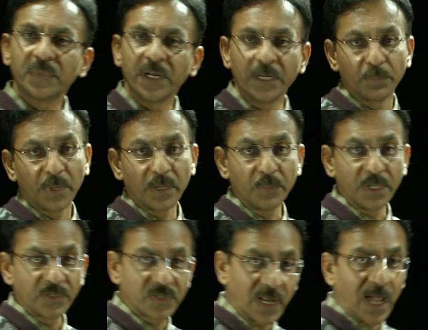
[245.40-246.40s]
it may be
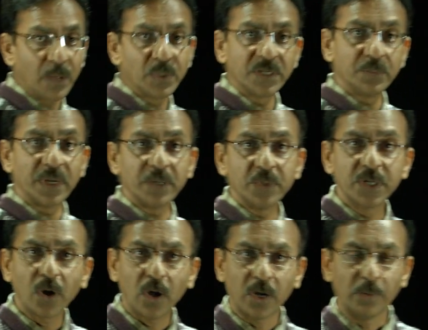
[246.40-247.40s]
slab, it may be
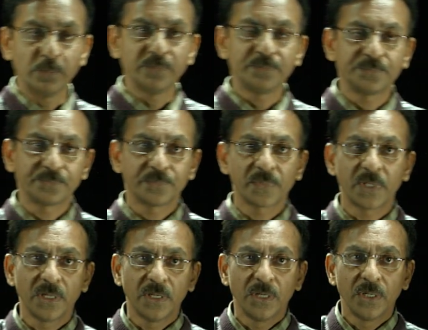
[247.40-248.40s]
column.
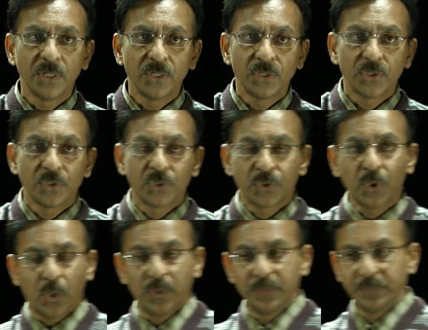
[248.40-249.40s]
So,
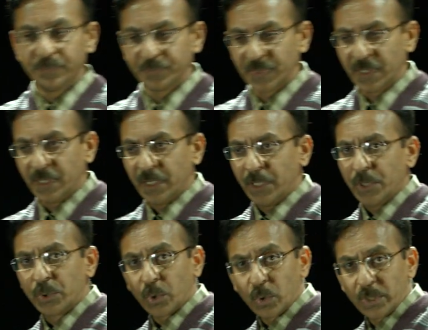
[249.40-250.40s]

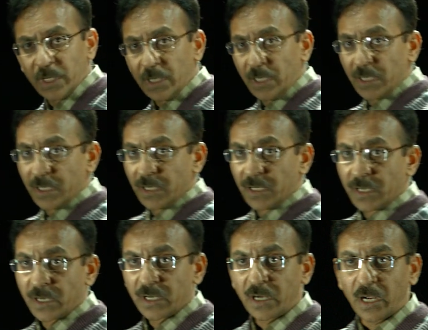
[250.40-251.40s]
total
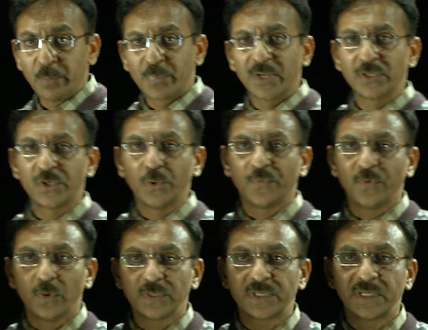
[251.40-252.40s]
compressive
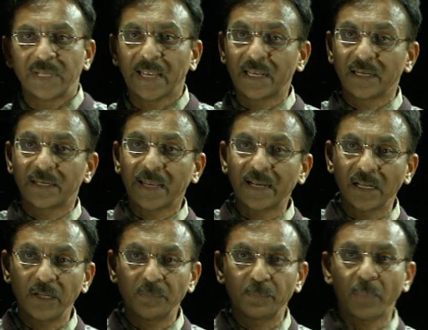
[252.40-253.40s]
force taken
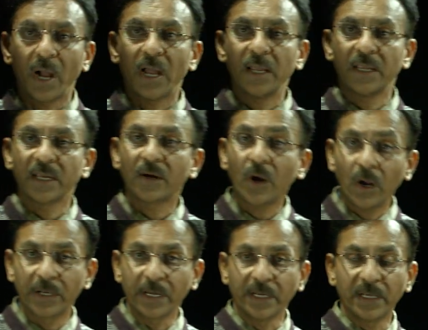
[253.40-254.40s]
up by
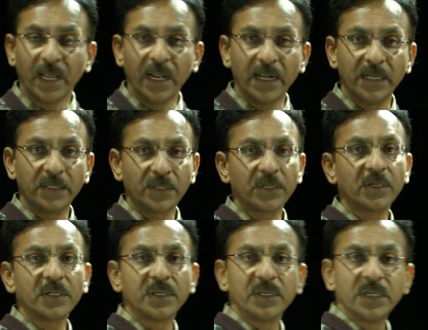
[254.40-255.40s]
concrete and
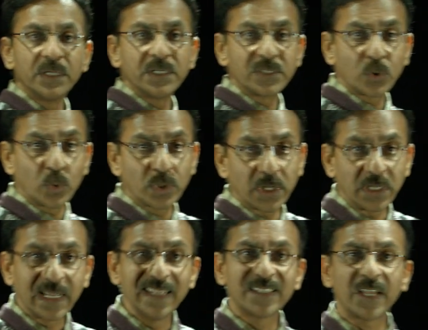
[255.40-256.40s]
total
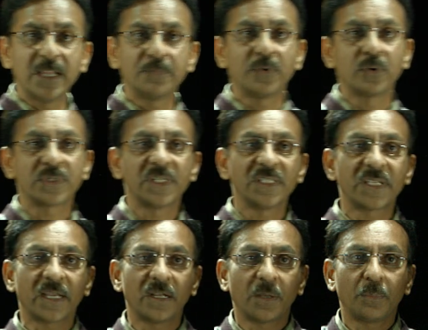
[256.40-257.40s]
tensile force is
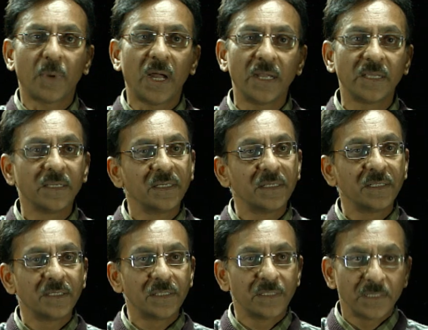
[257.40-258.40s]
taken up by
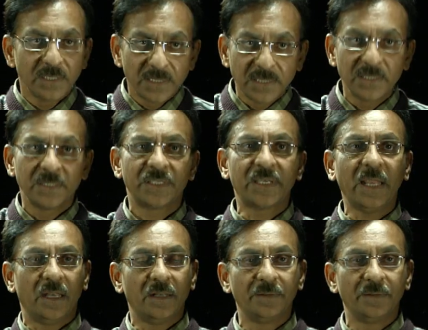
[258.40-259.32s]
steel.